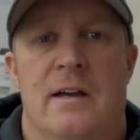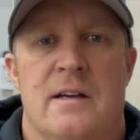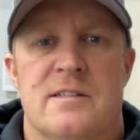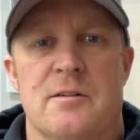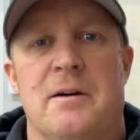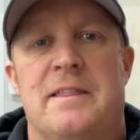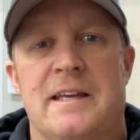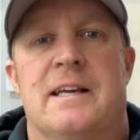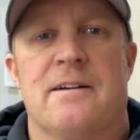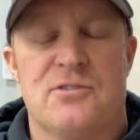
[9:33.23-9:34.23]
So I
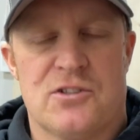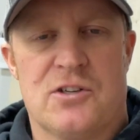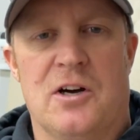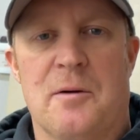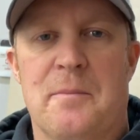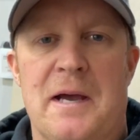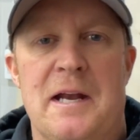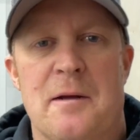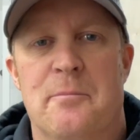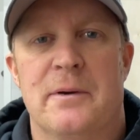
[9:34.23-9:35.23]
think I've just gone and
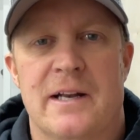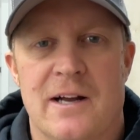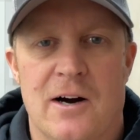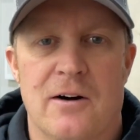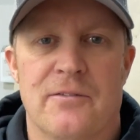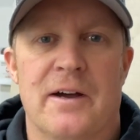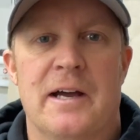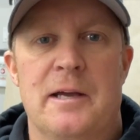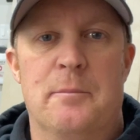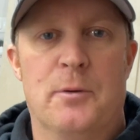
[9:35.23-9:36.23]
made a bit of
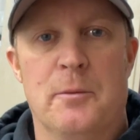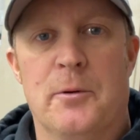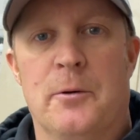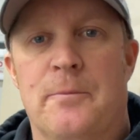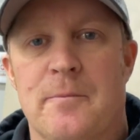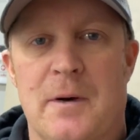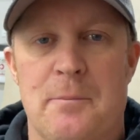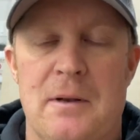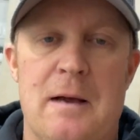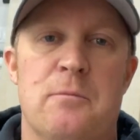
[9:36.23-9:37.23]
a boo-boo. My
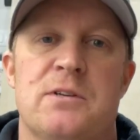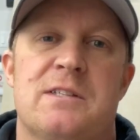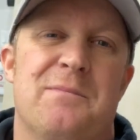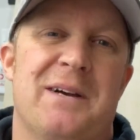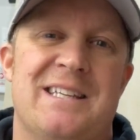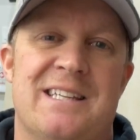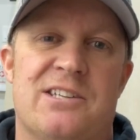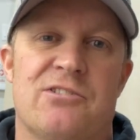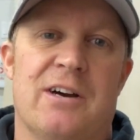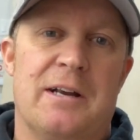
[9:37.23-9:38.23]
plan was to basically
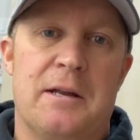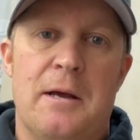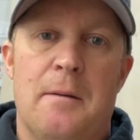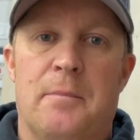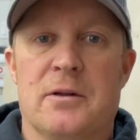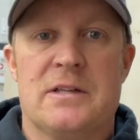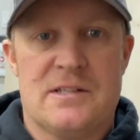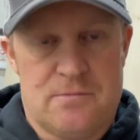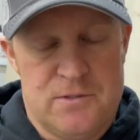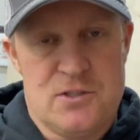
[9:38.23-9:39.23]
try and build
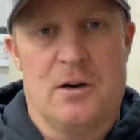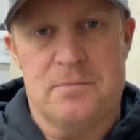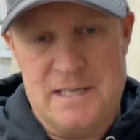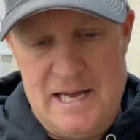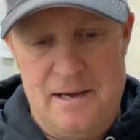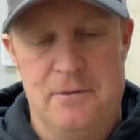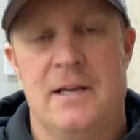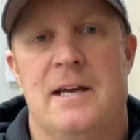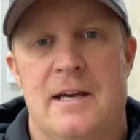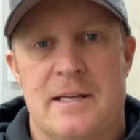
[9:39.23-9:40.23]
this from the top down,
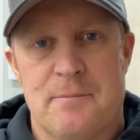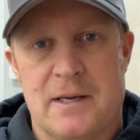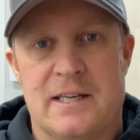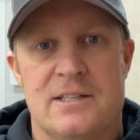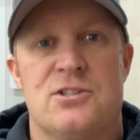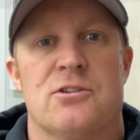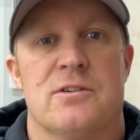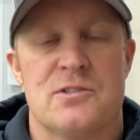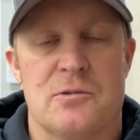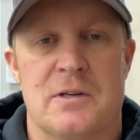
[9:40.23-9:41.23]
making sure
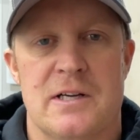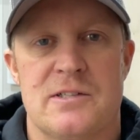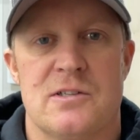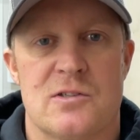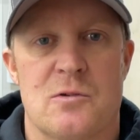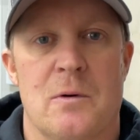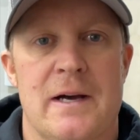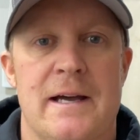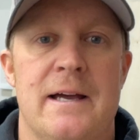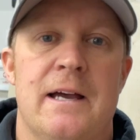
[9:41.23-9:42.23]
it's all nice and
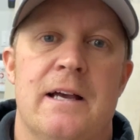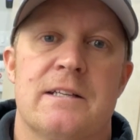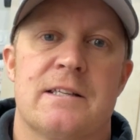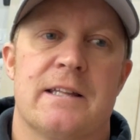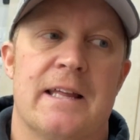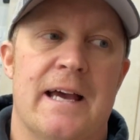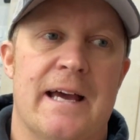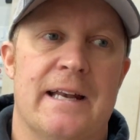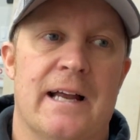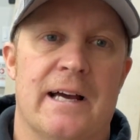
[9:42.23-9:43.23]
square, so
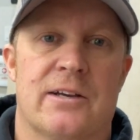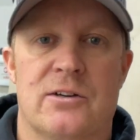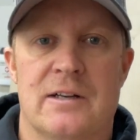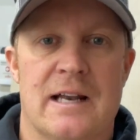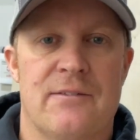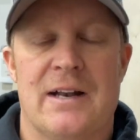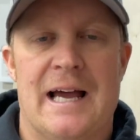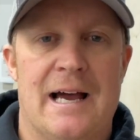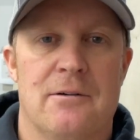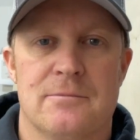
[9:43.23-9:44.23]
then I could level it
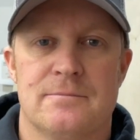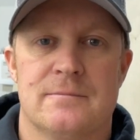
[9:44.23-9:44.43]
out